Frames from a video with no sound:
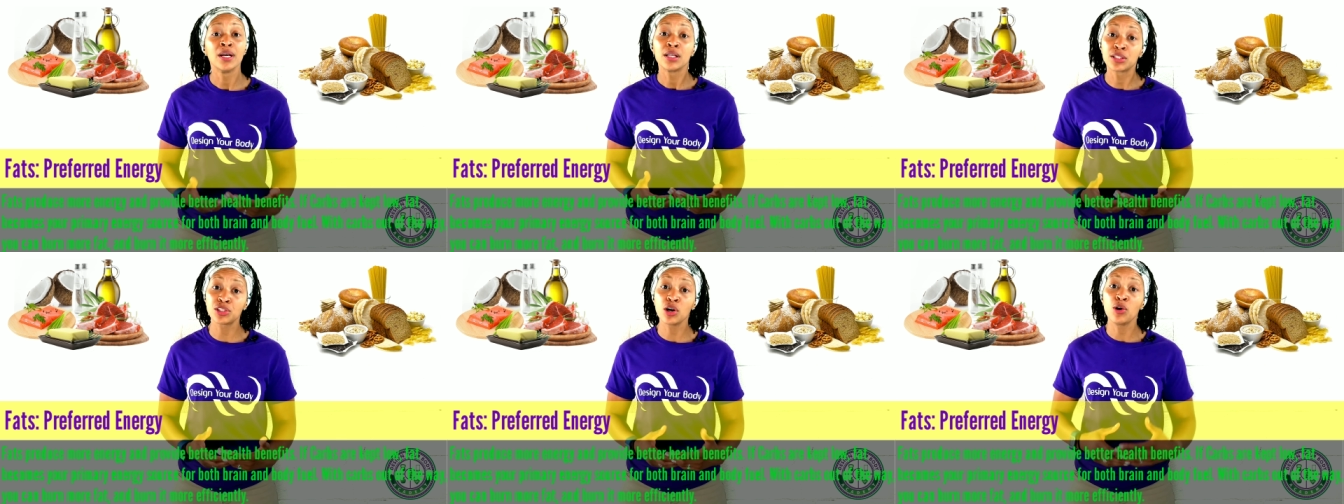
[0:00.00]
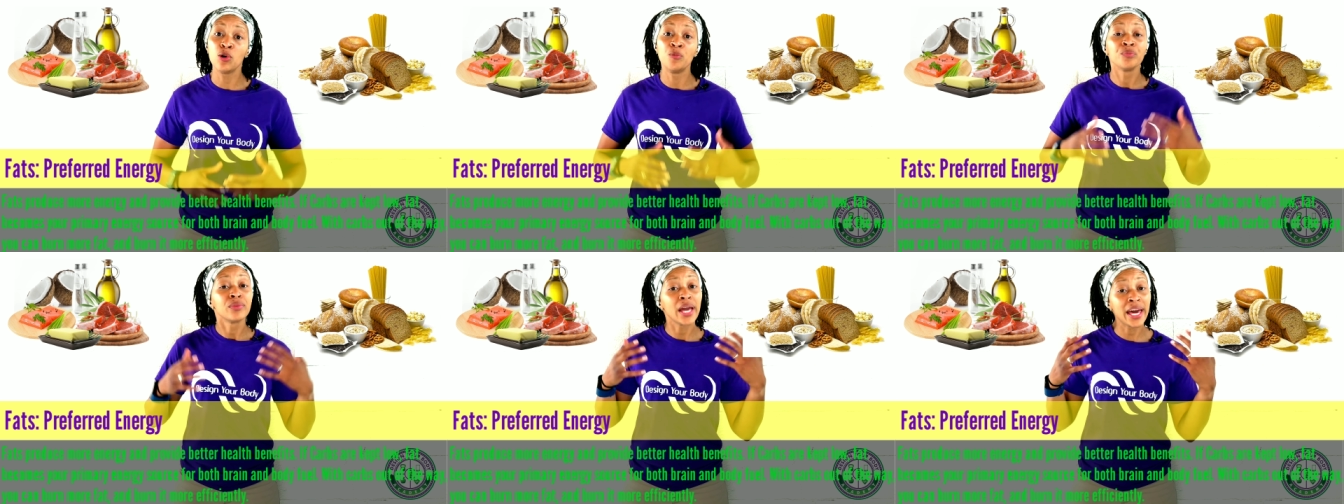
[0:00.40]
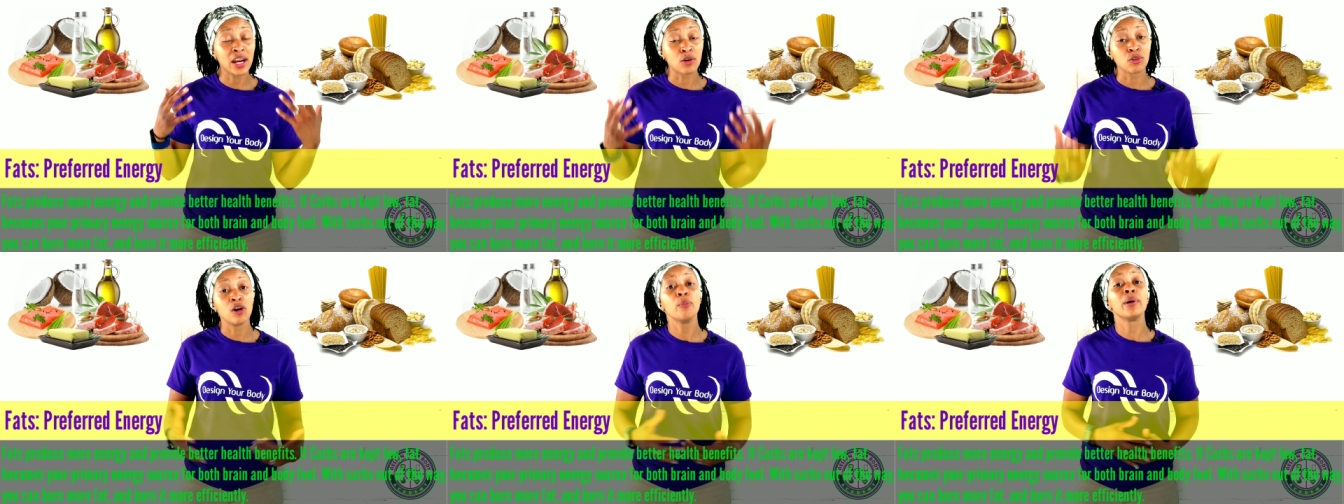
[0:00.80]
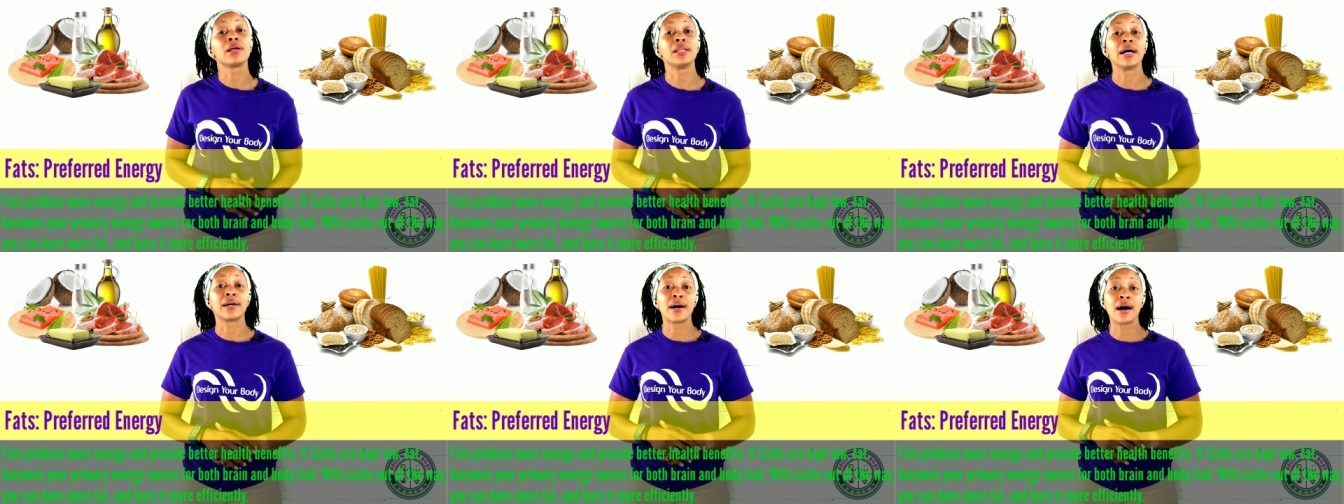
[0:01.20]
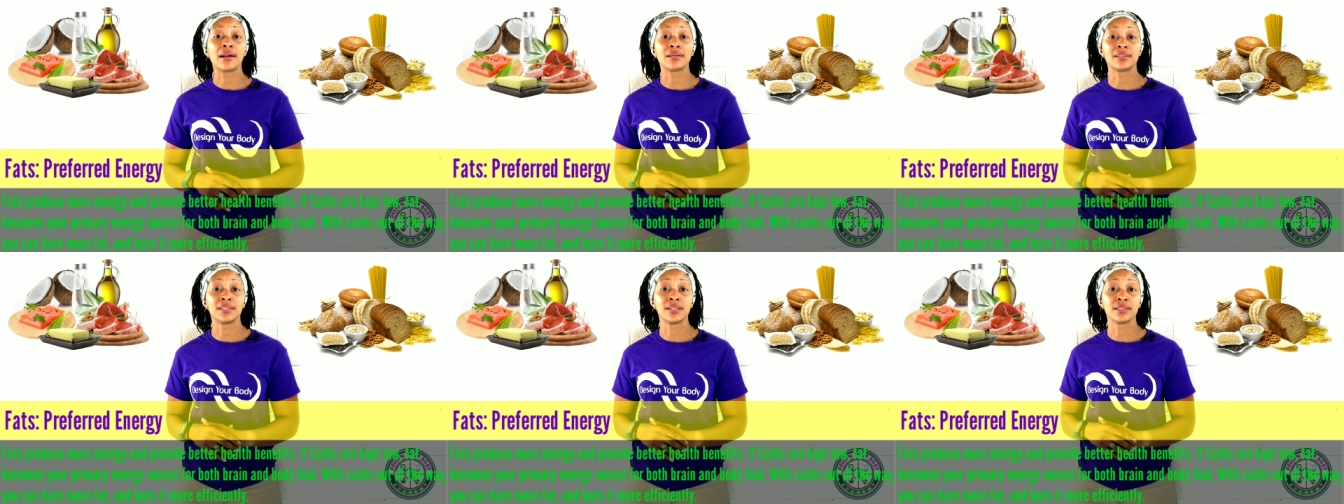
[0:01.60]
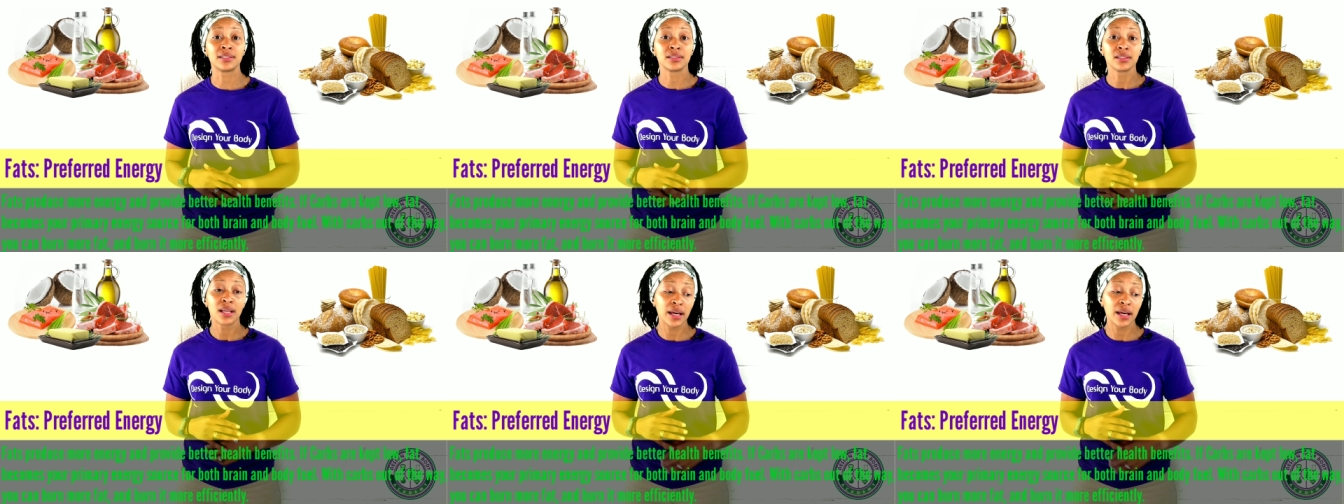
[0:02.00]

So anaerobic glycolysis,